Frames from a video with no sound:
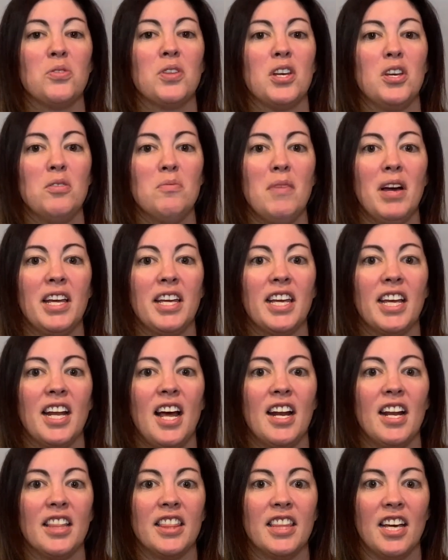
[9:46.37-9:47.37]
that you might get
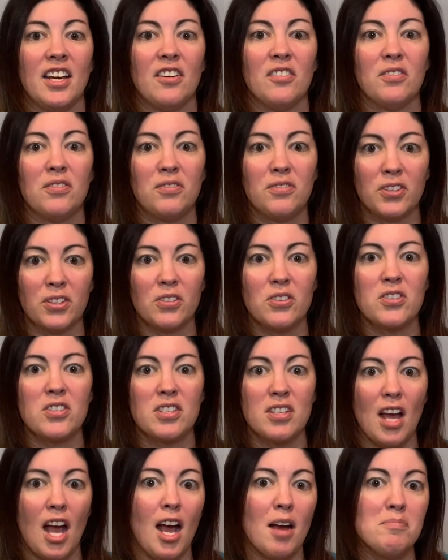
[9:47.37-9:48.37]
on at that first
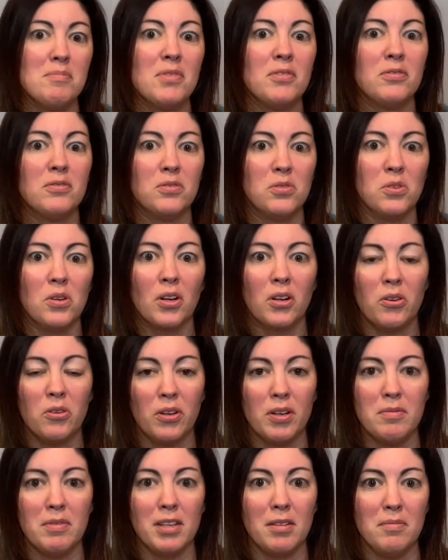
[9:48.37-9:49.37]
stop for
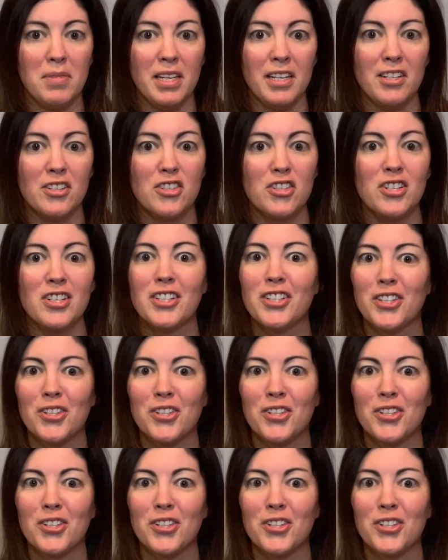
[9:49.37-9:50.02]
Caribbean Beach.